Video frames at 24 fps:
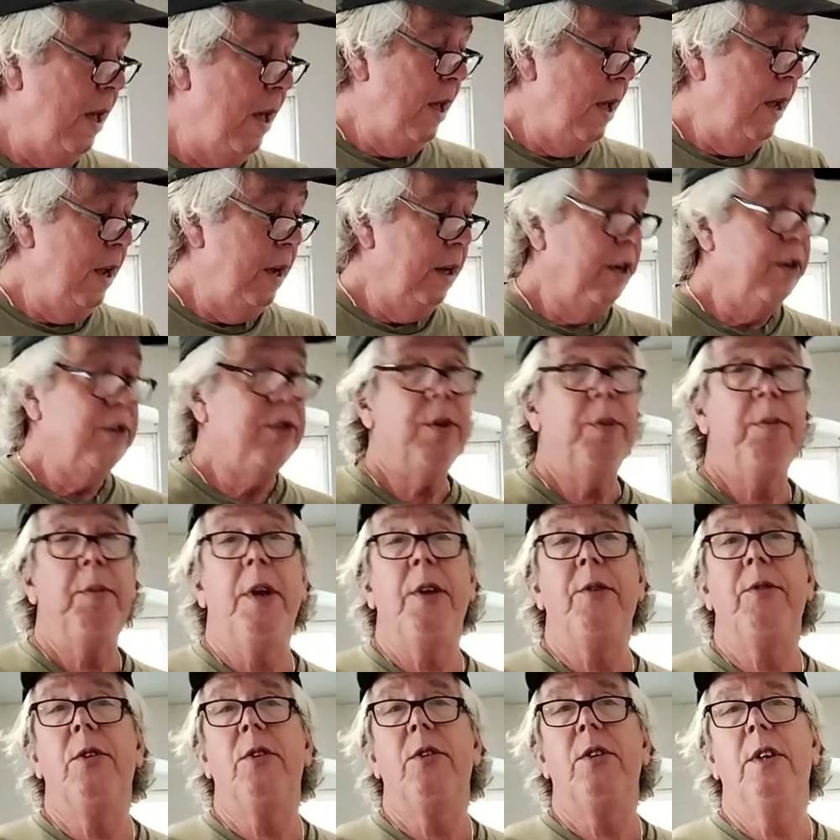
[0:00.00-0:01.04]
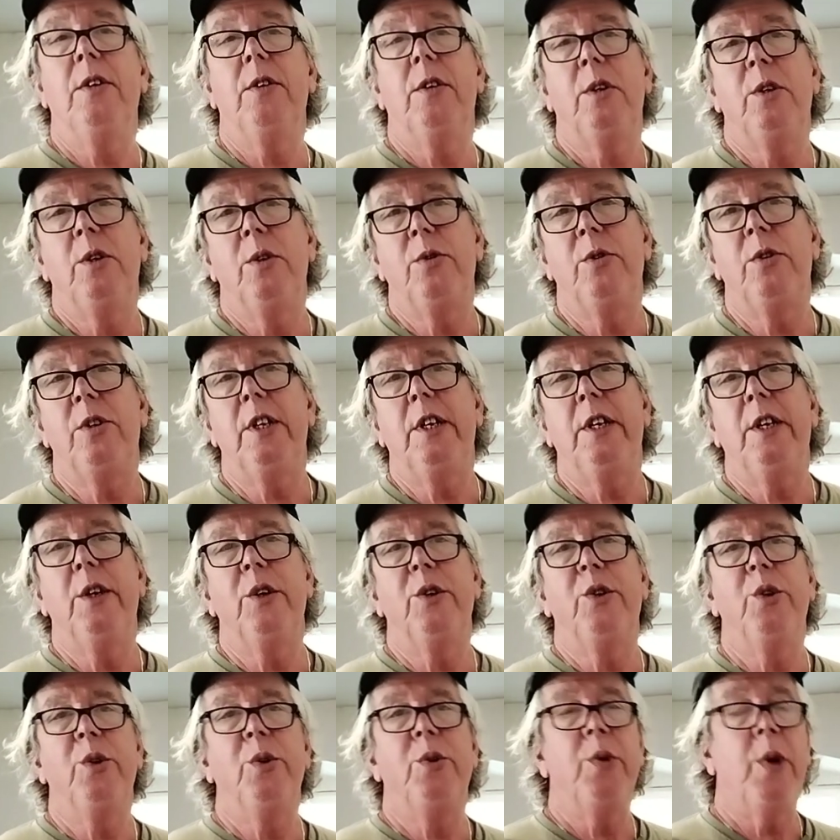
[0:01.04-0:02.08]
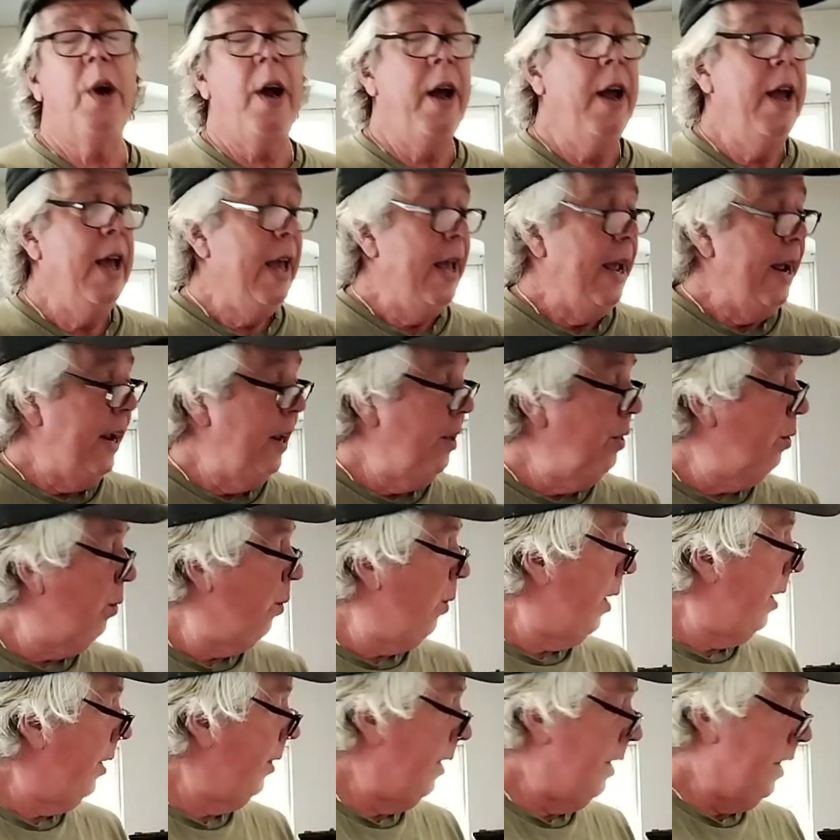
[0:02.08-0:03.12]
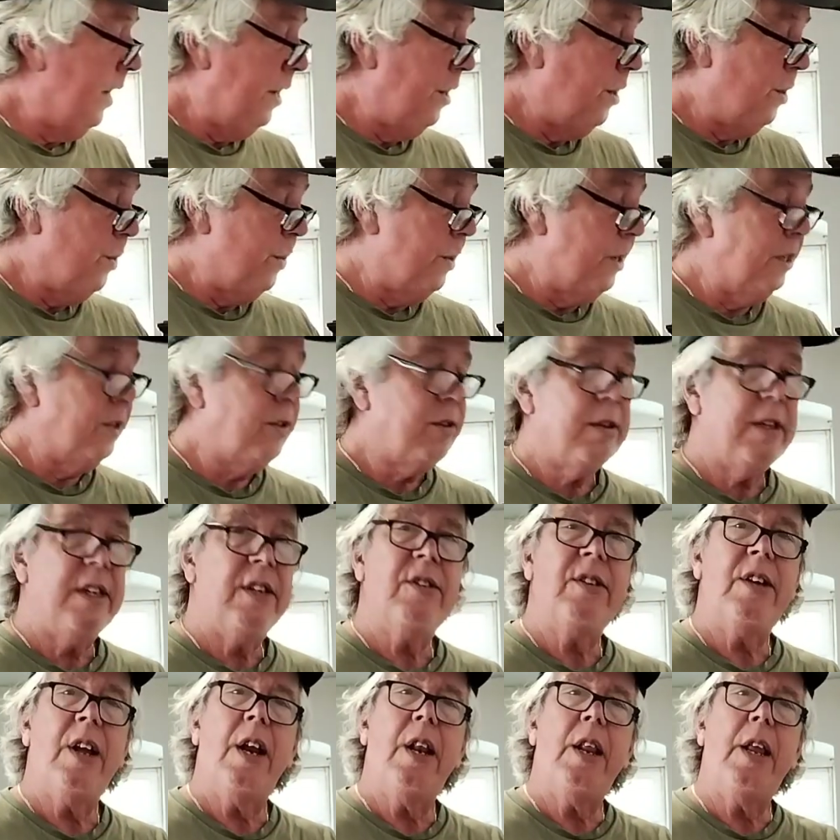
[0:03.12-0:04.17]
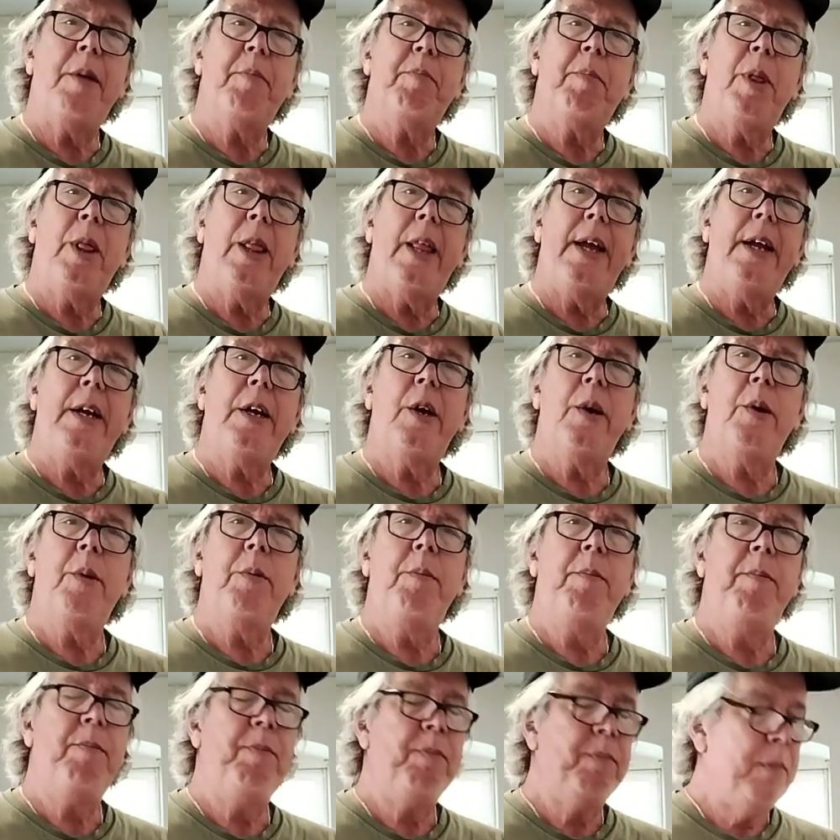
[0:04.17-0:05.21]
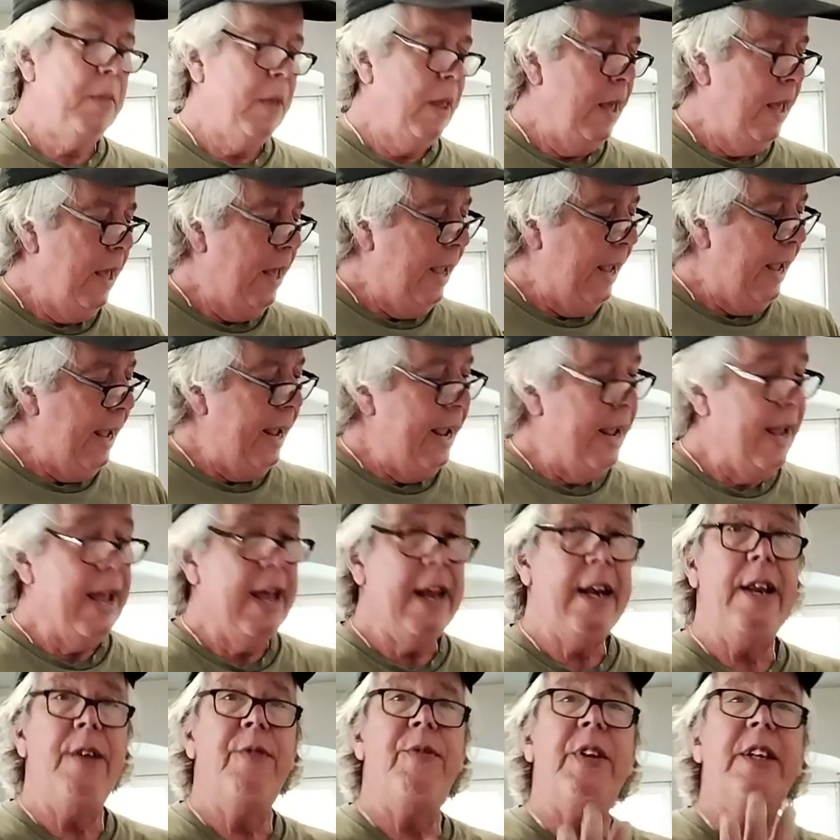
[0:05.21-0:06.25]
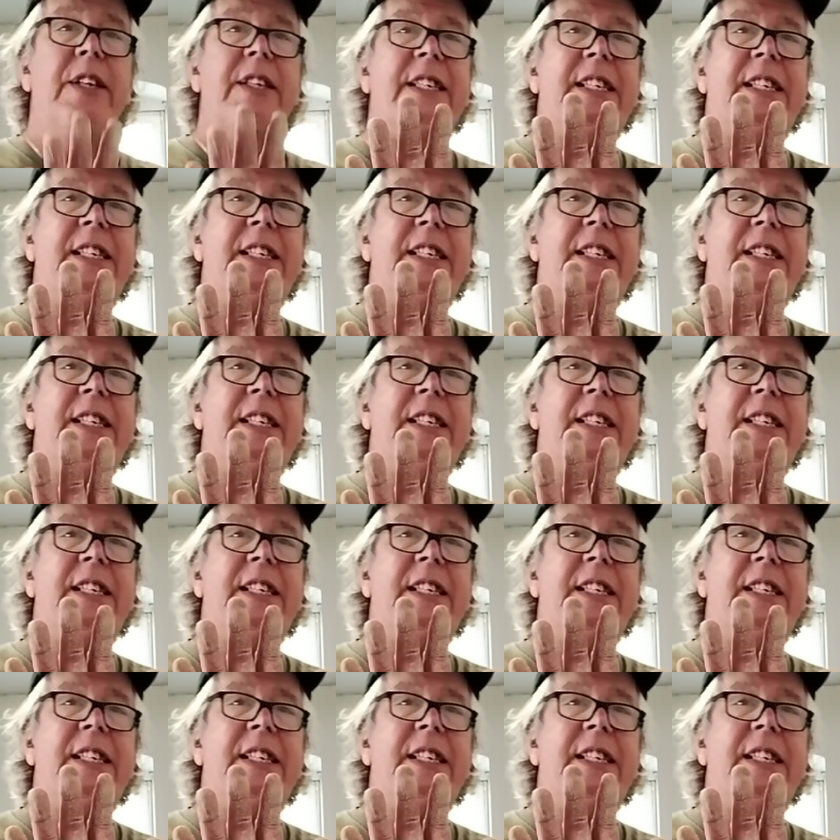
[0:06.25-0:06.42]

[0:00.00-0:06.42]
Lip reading: Because sometimes it's either too sticky or too dry. And the way that I do it is, it's kind of like Play-Doh. And if it